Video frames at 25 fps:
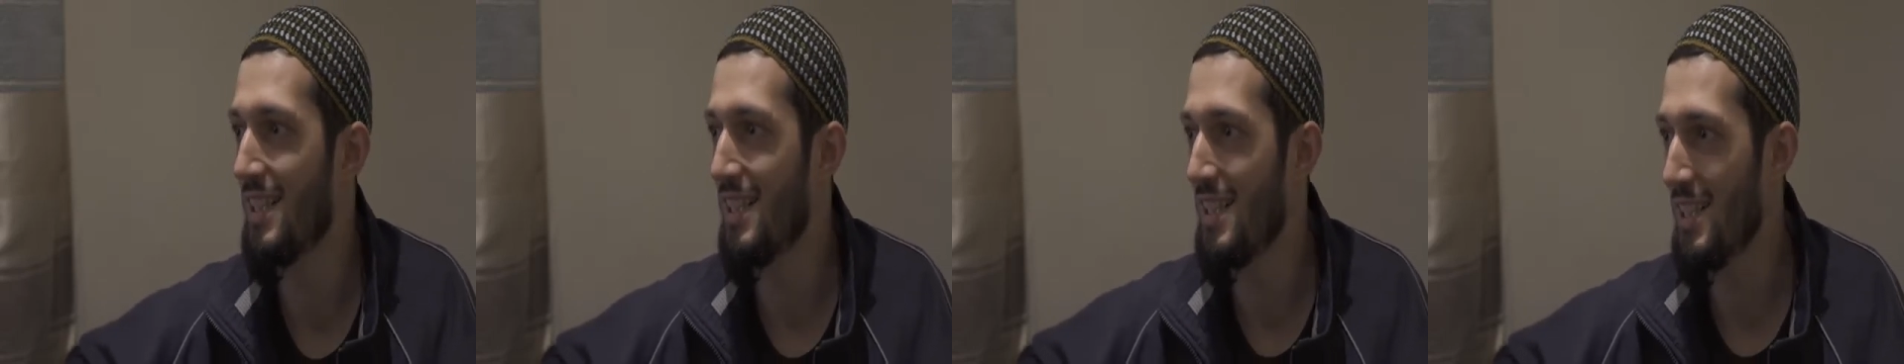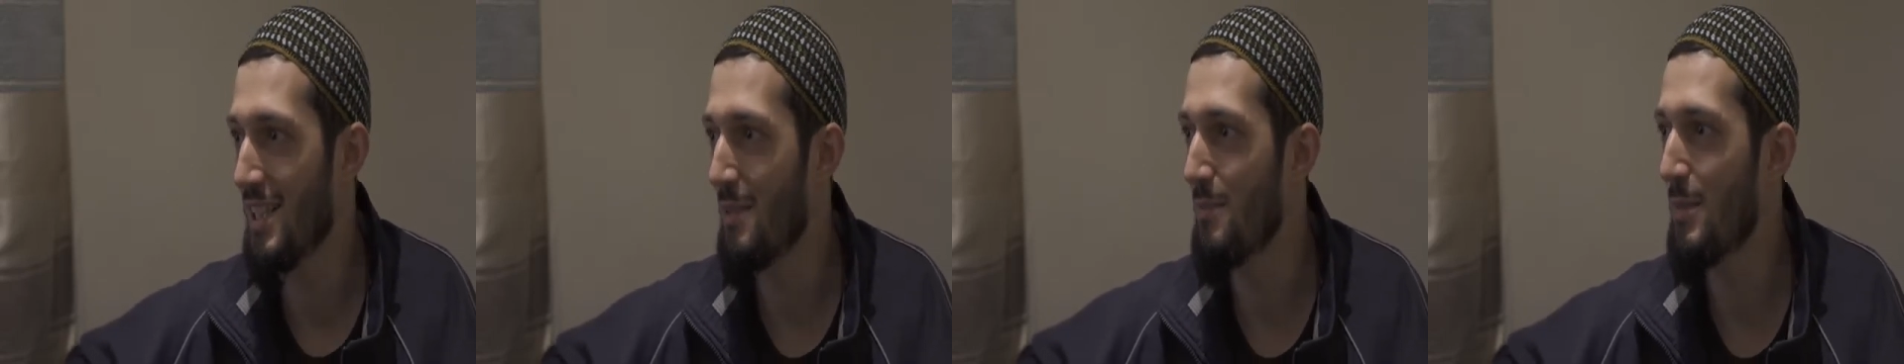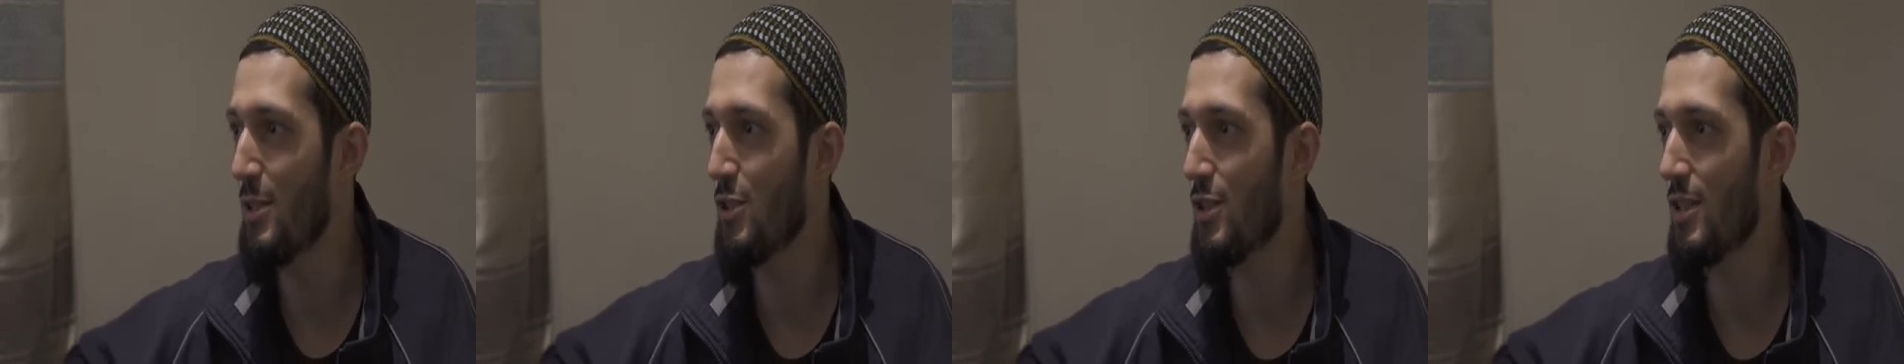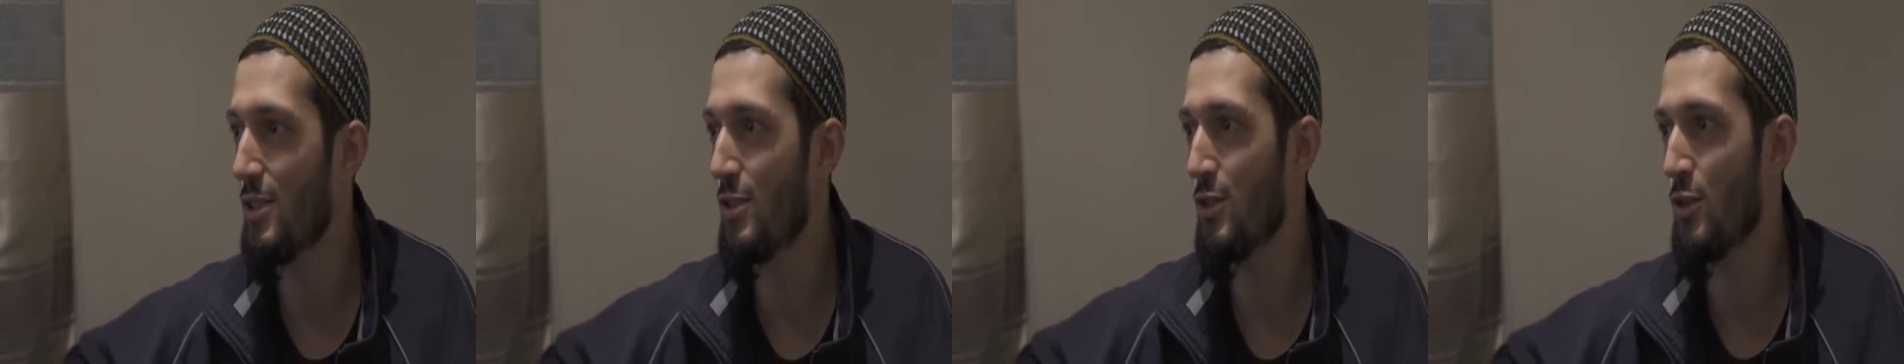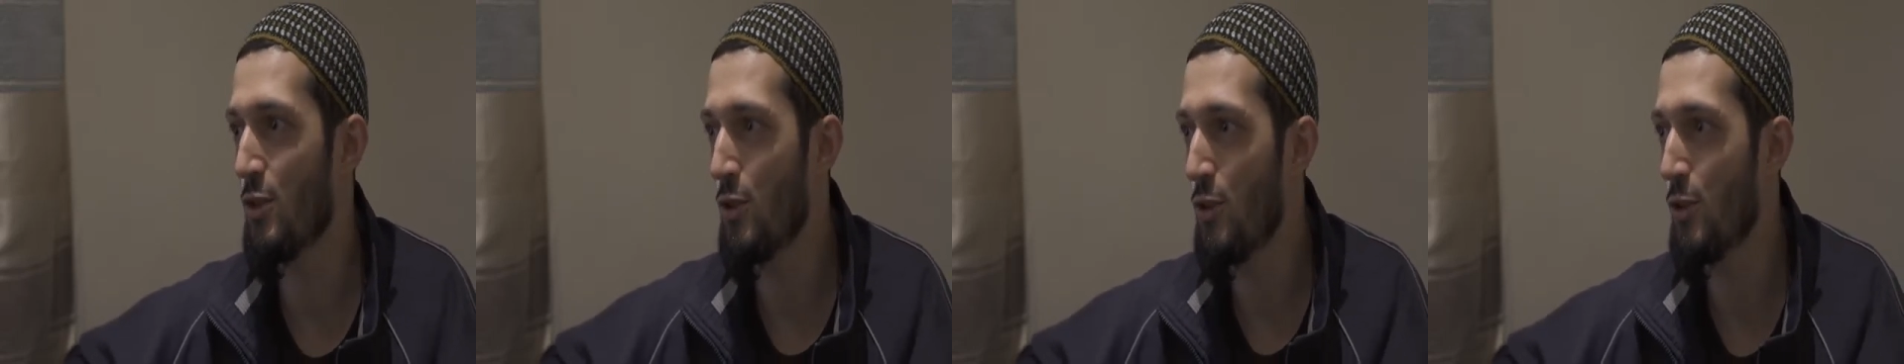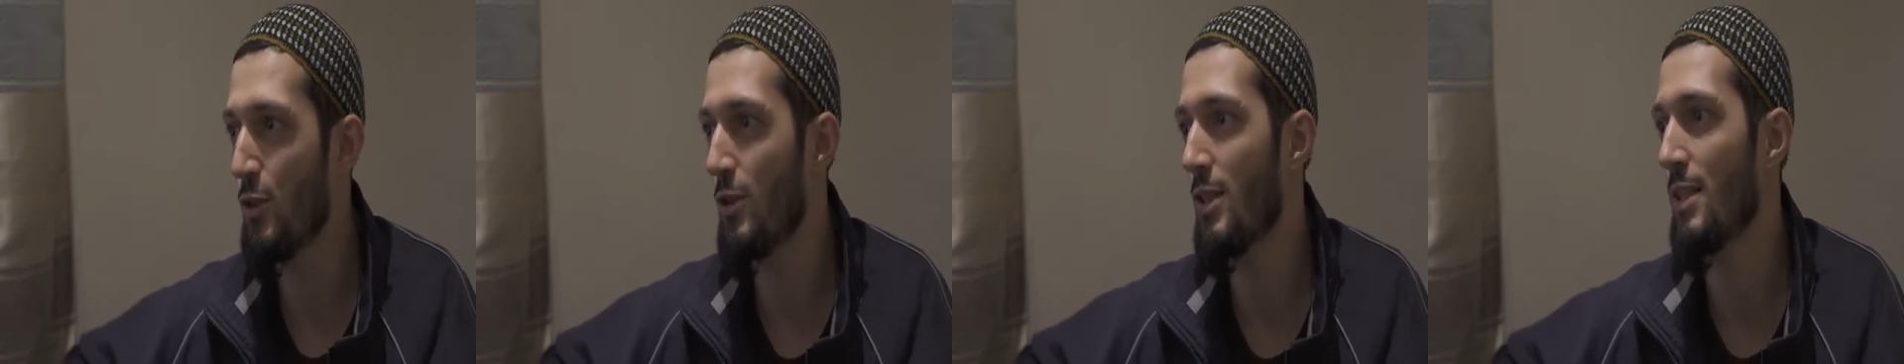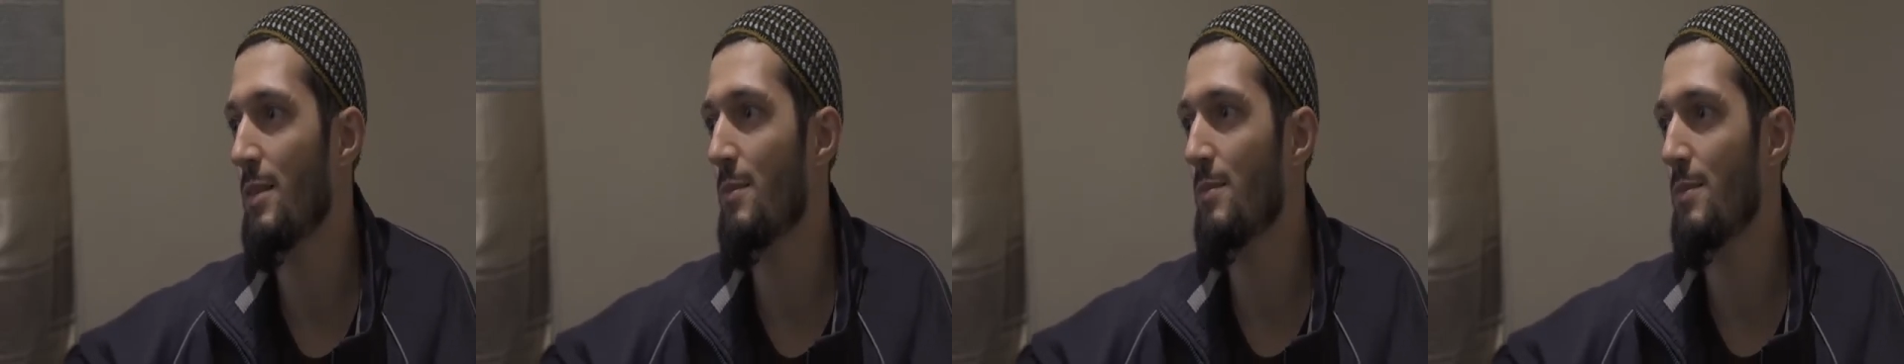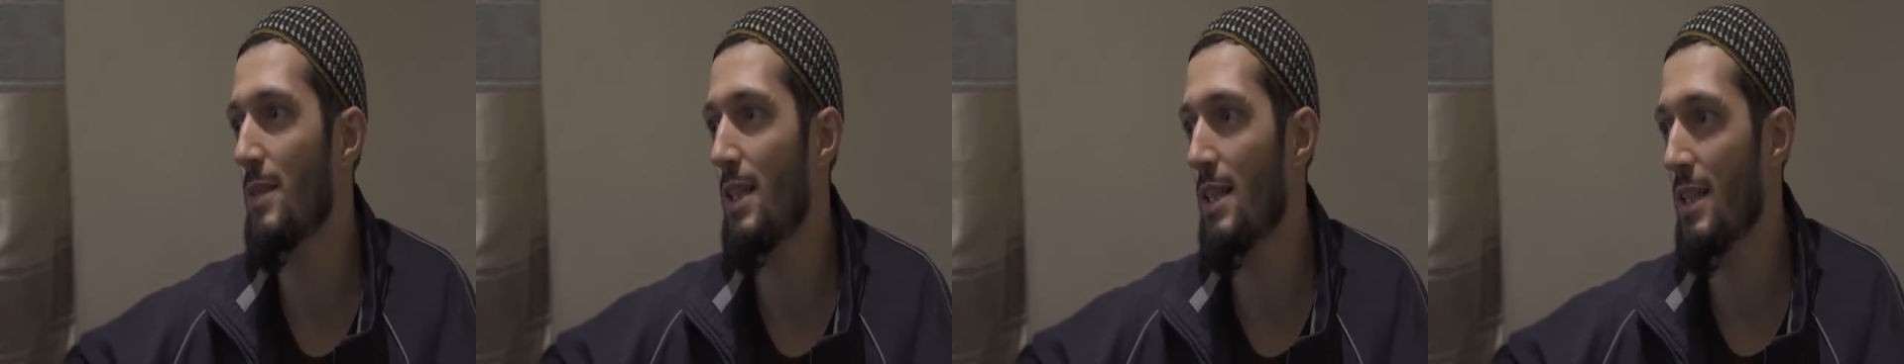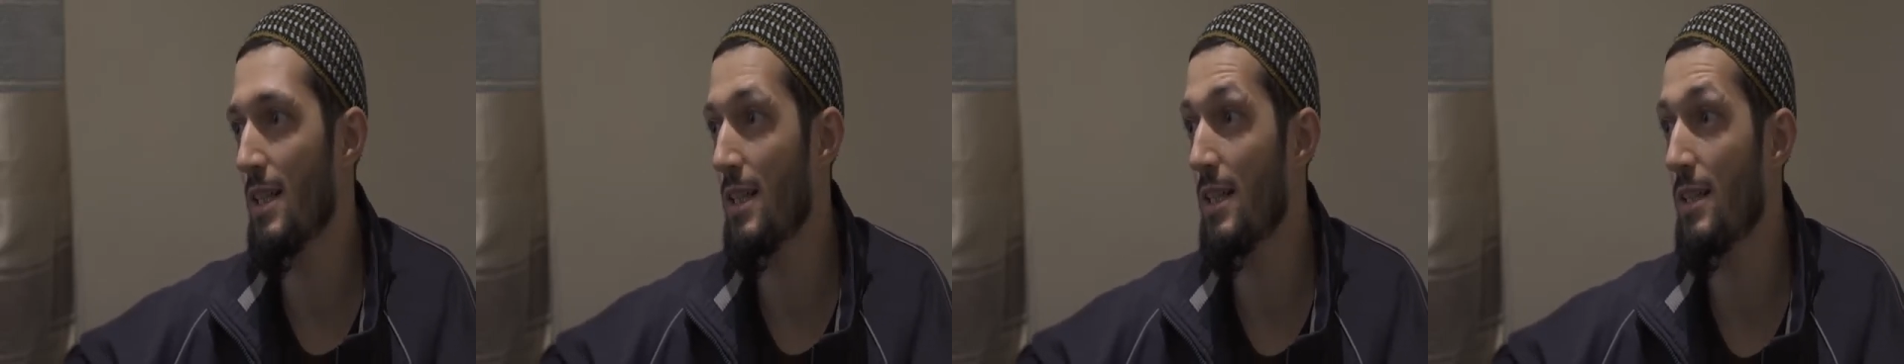Let me just go
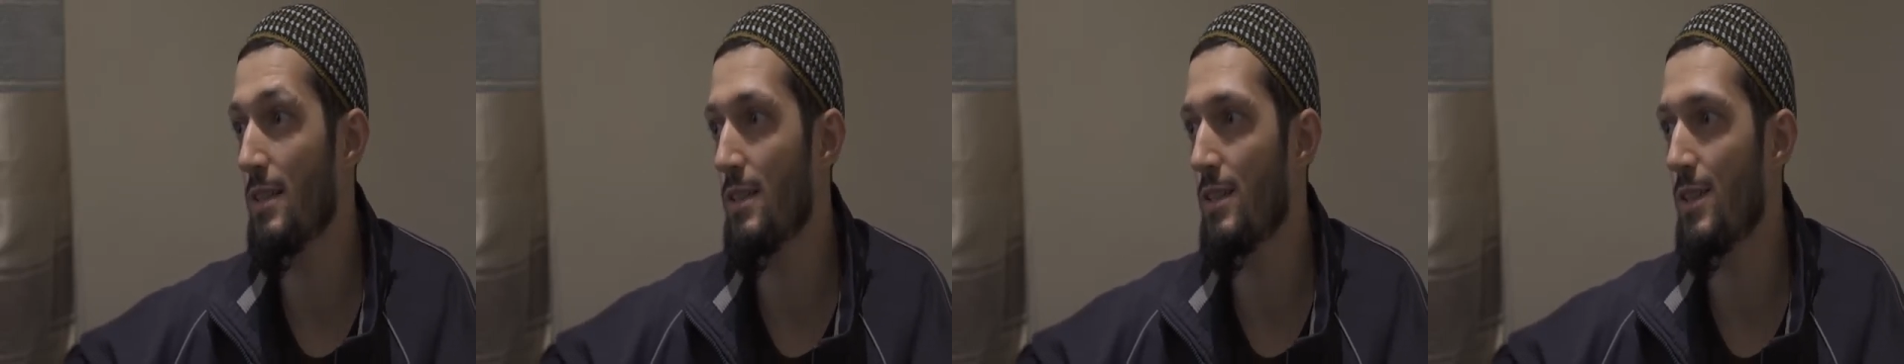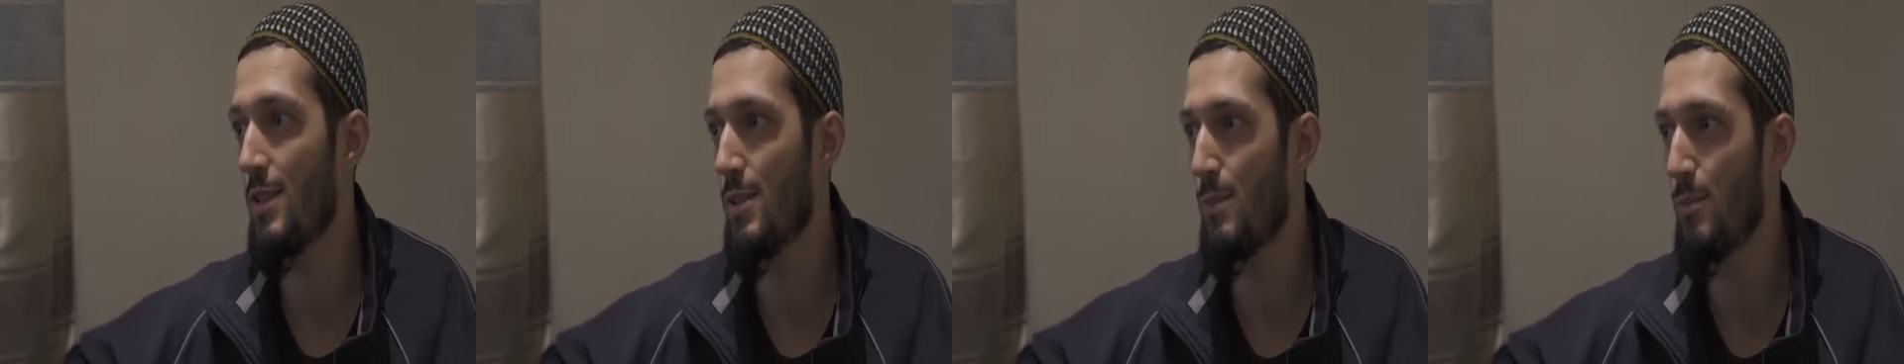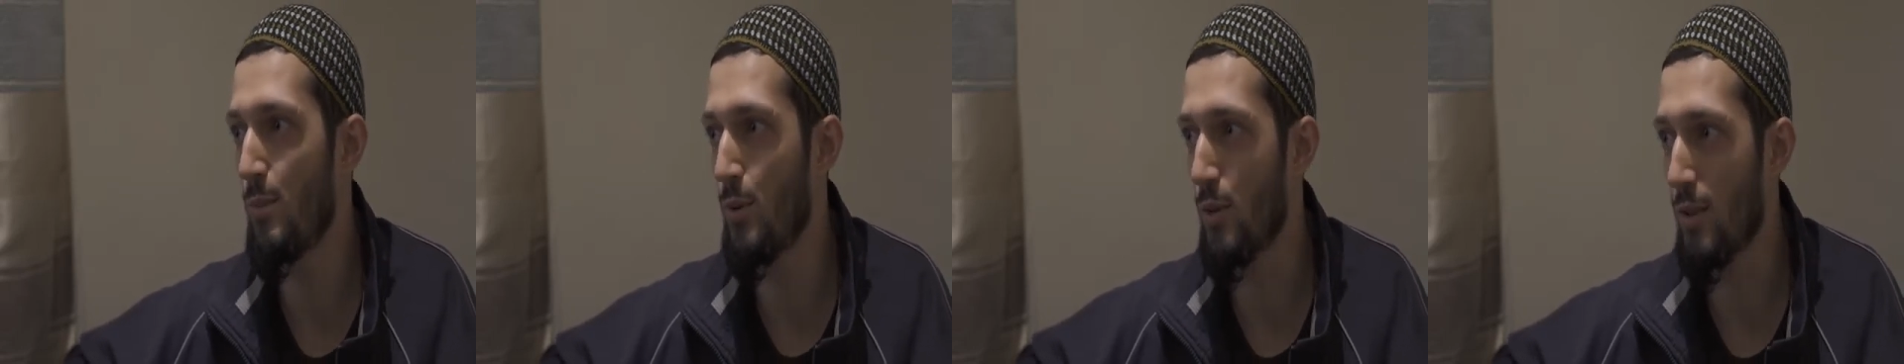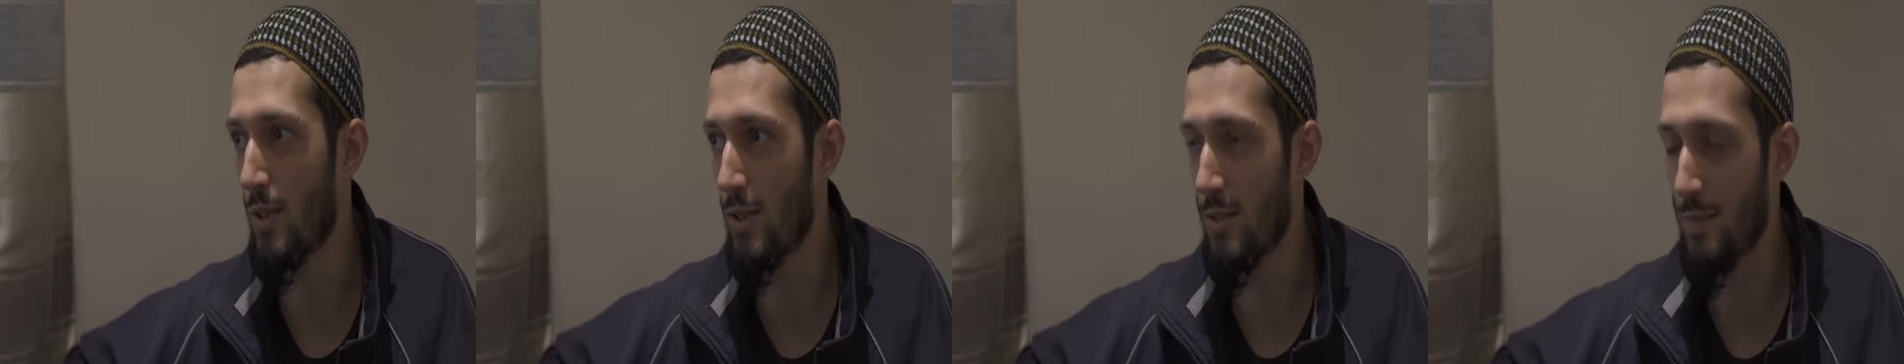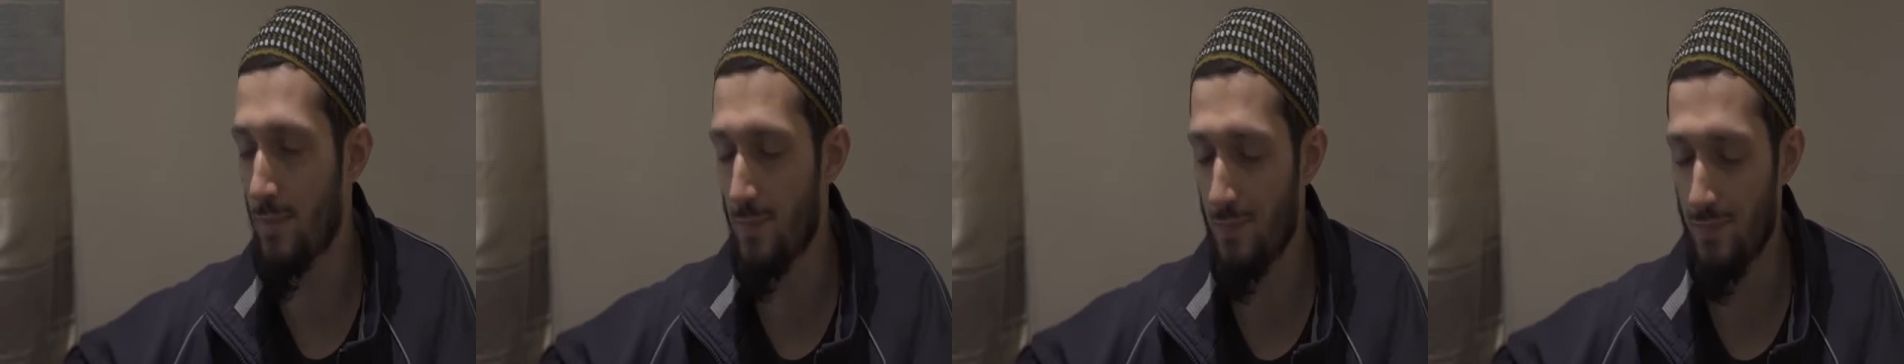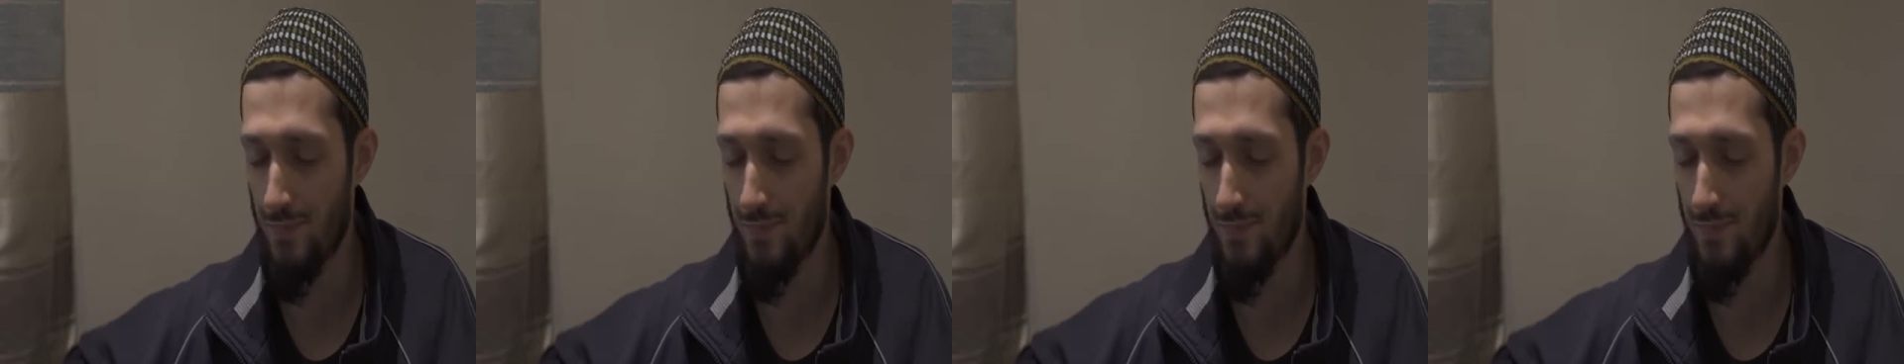and get this book.